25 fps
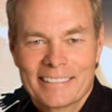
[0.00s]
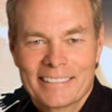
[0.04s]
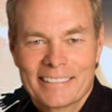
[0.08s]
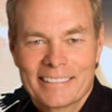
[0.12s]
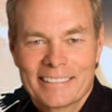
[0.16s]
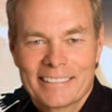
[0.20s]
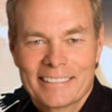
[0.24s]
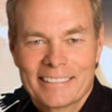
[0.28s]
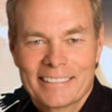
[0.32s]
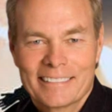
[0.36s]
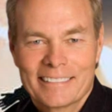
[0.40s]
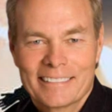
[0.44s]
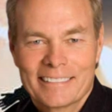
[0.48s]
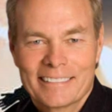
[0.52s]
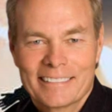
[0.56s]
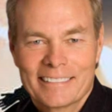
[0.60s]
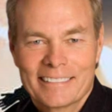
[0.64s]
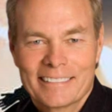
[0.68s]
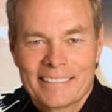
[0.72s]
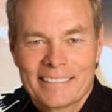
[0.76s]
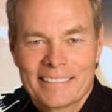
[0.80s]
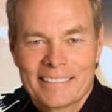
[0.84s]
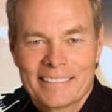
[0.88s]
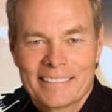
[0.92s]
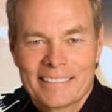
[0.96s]

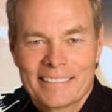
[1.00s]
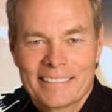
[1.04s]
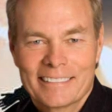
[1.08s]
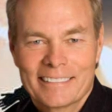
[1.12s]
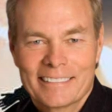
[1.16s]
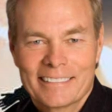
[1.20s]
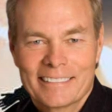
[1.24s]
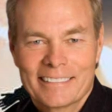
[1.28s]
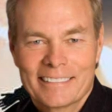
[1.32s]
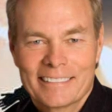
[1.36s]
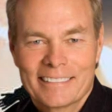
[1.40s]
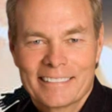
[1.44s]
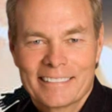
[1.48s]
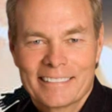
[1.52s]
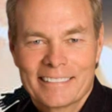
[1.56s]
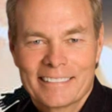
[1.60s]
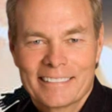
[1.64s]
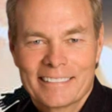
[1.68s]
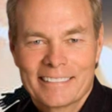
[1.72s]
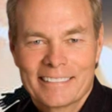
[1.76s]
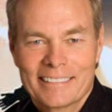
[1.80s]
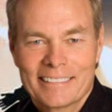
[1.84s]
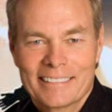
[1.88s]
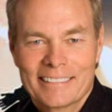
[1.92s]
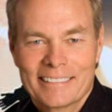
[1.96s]

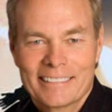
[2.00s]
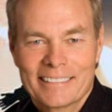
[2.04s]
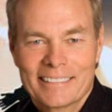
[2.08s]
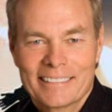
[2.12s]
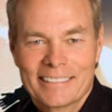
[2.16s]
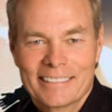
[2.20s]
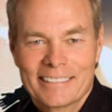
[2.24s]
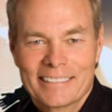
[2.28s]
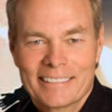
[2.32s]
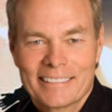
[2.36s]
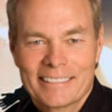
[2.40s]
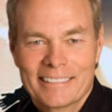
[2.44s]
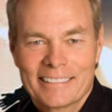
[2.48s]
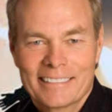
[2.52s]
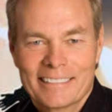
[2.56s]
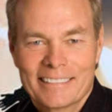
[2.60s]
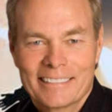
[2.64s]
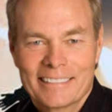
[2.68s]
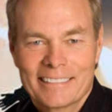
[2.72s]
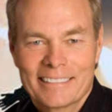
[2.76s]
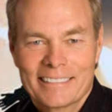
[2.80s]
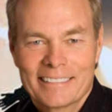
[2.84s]
No one is speaking in this clip.